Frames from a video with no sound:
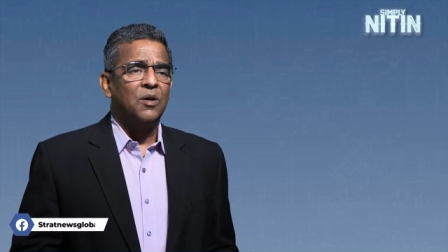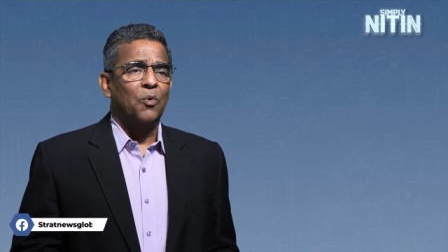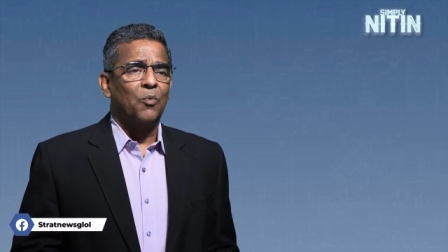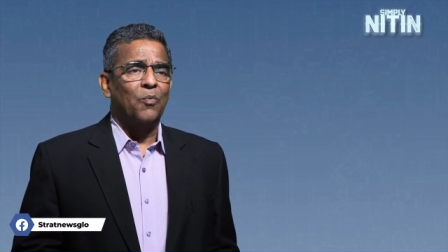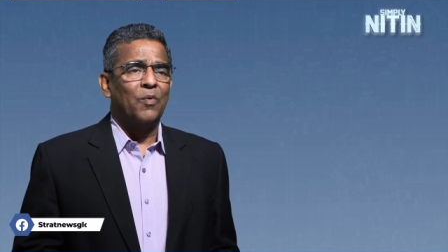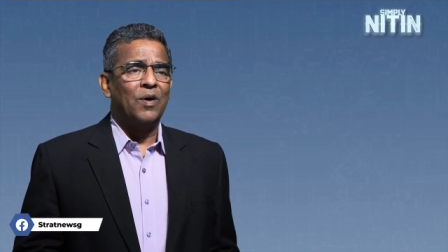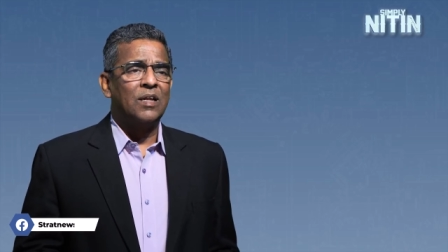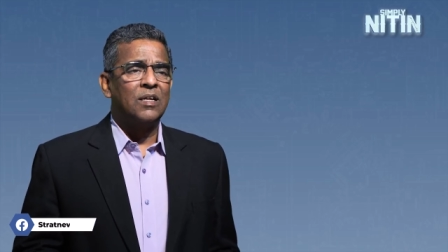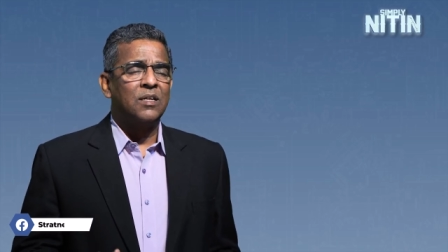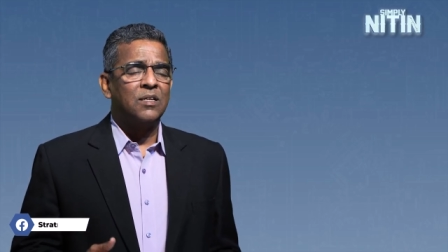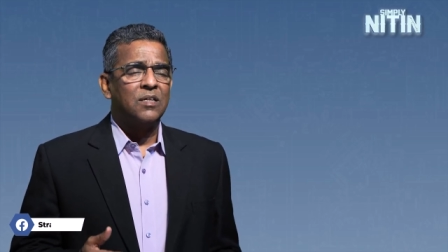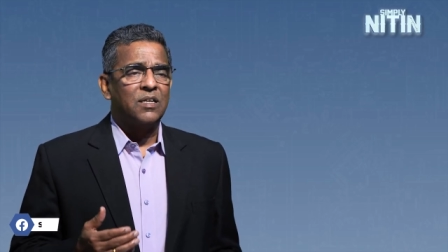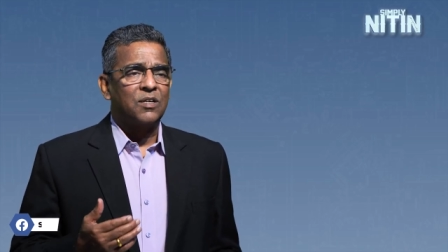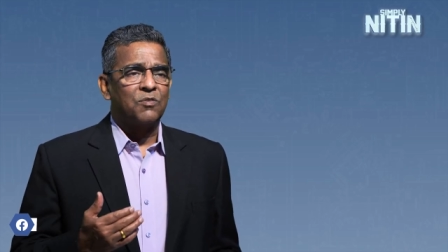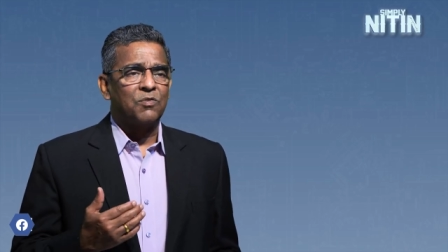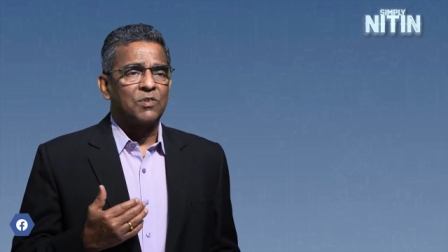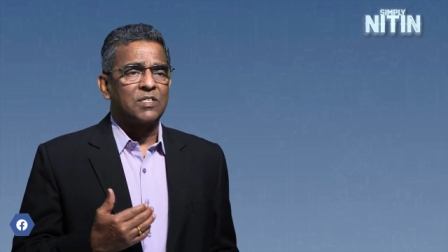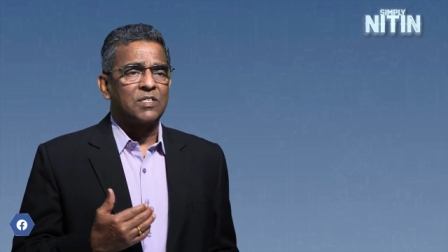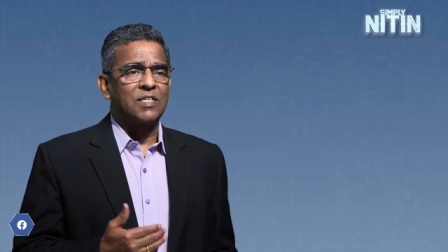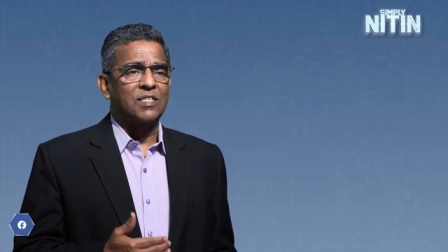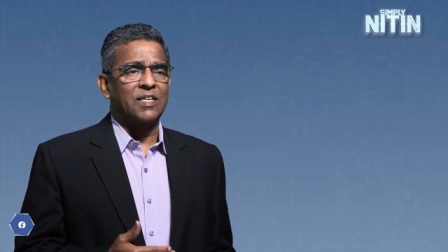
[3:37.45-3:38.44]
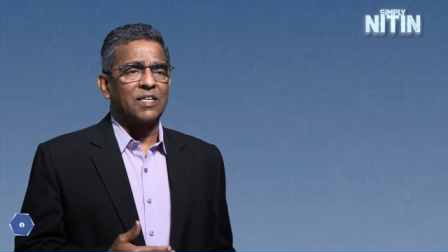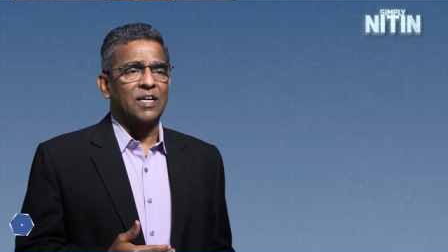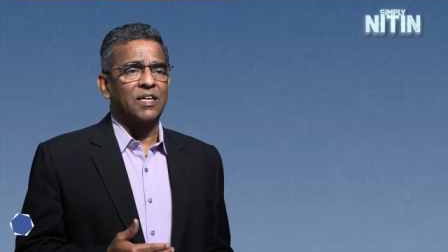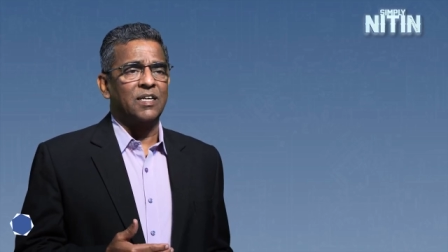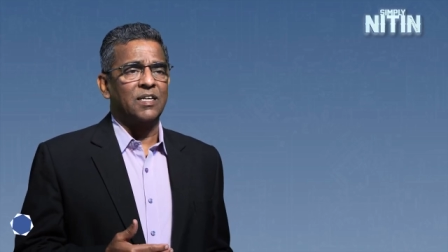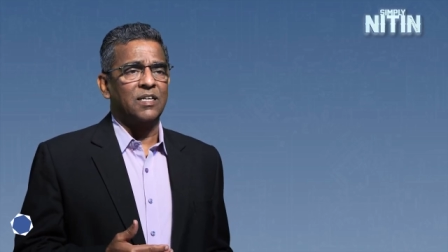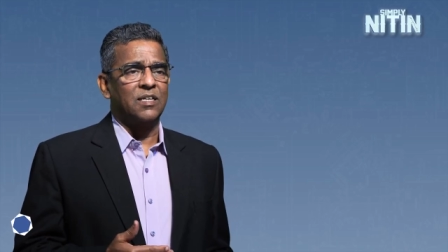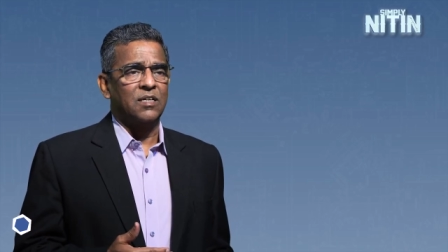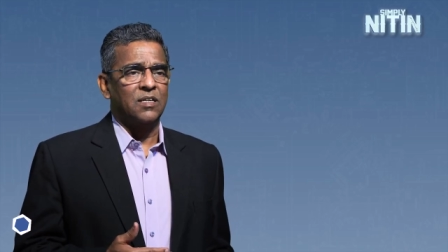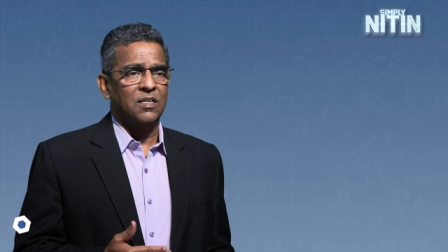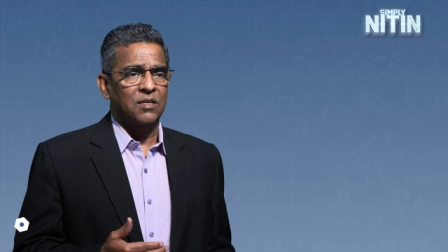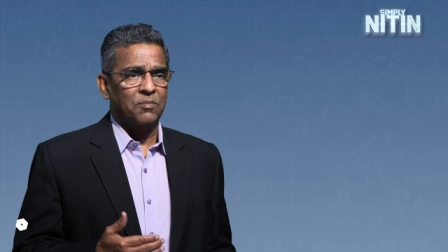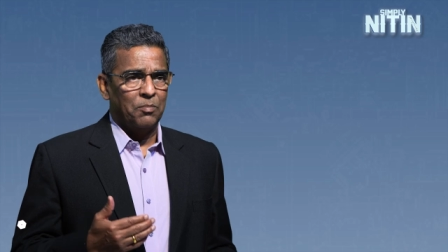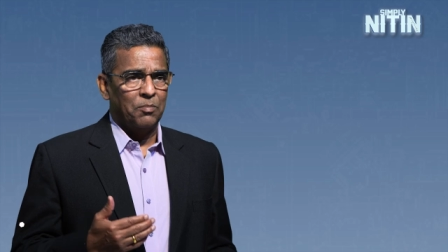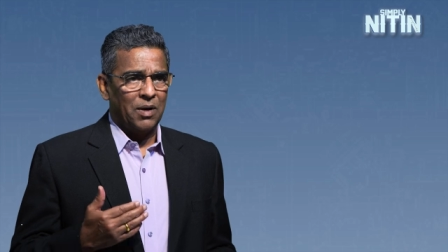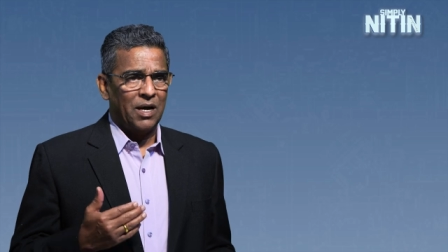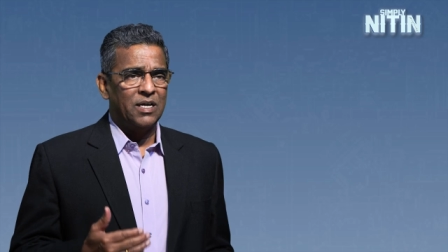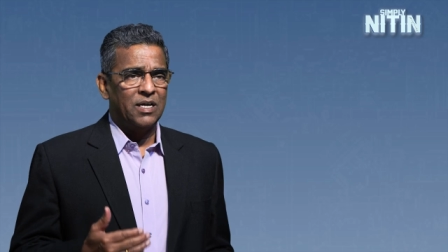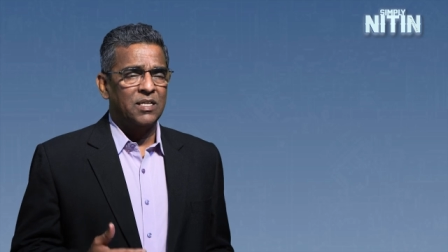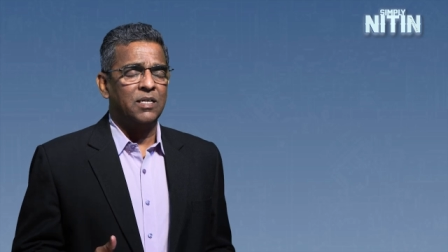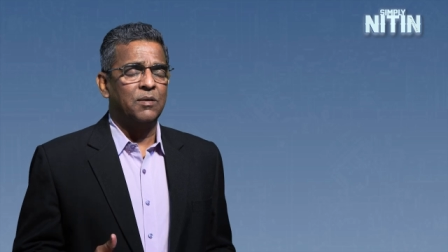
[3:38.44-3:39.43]
when it was decided
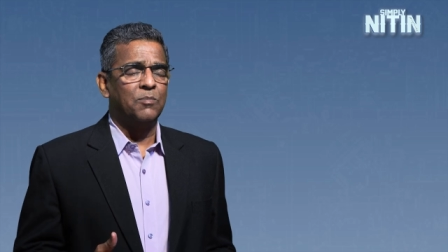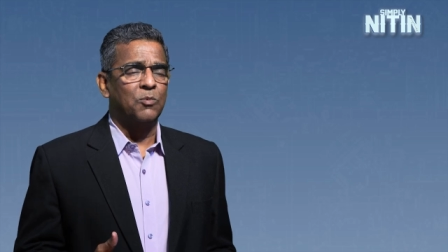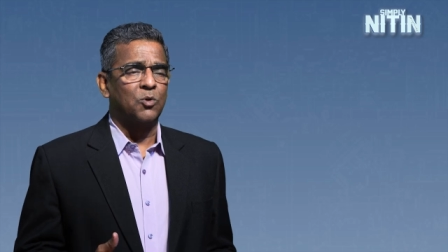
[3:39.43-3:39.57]
by the